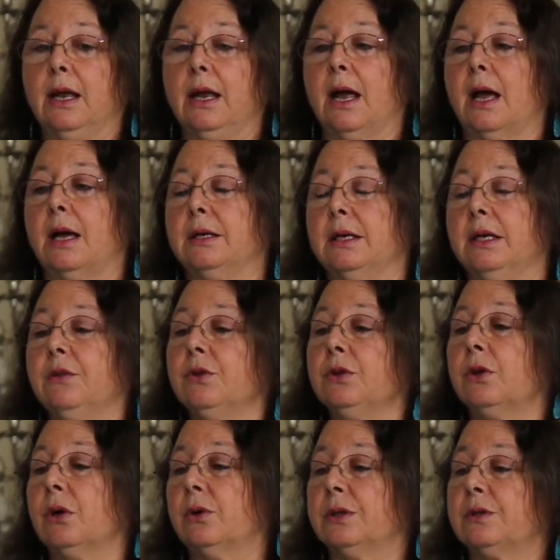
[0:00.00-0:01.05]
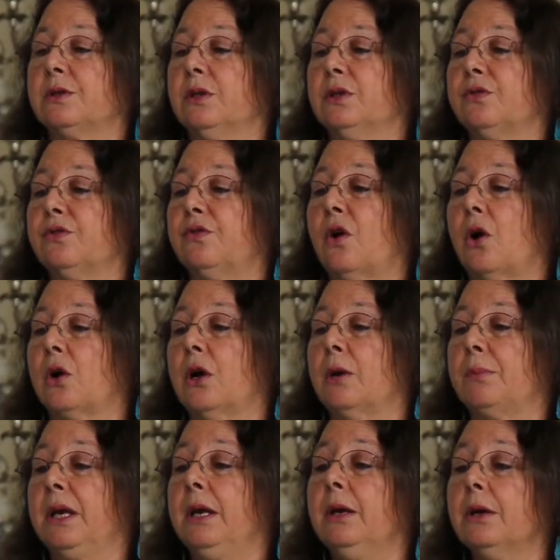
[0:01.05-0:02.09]
And even though it's this far
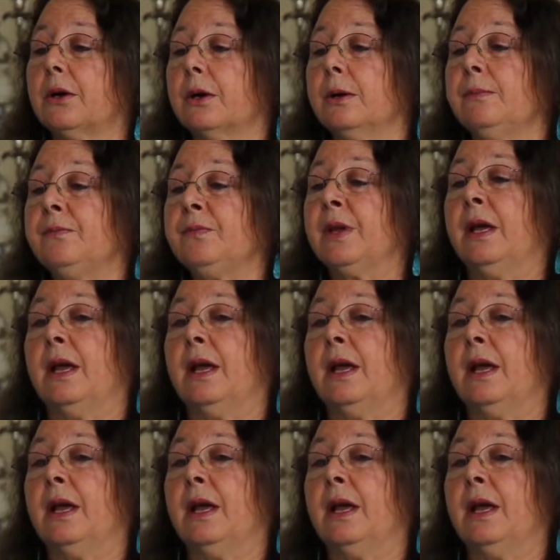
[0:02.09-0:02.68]
up here,